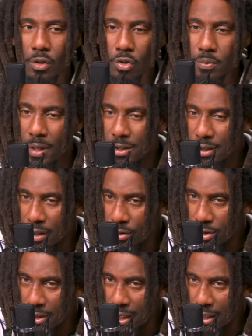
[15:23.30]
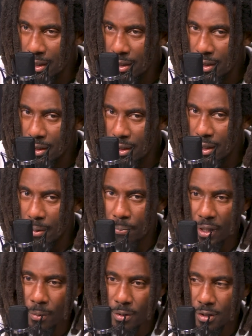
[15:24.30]
use my skill set, and
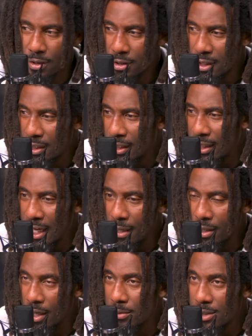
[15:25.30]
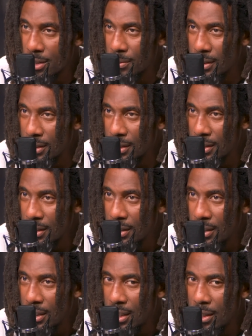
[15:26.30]
be able to just let the game come to me,
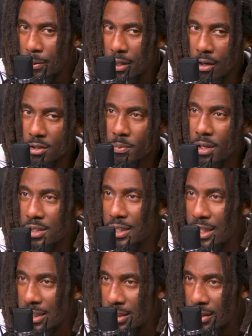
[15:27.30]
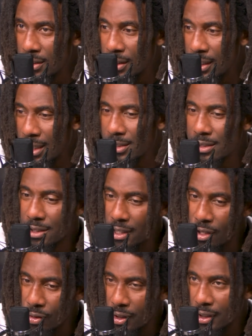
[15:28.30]
it becomes much easier, and I
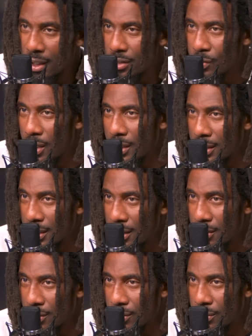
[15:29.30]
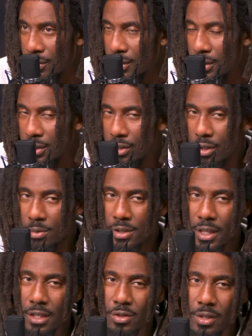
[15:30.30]
still can get to where I need to get to. You know what I'm
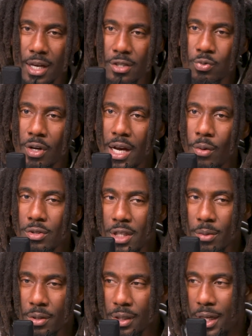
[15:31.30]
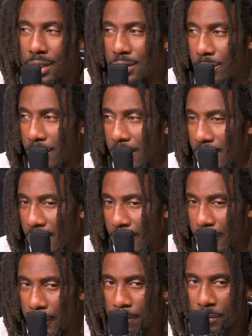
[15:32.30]
saying? So that's why I was able to like to be
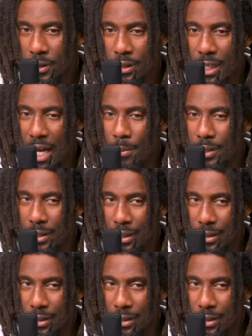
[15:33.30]
dominant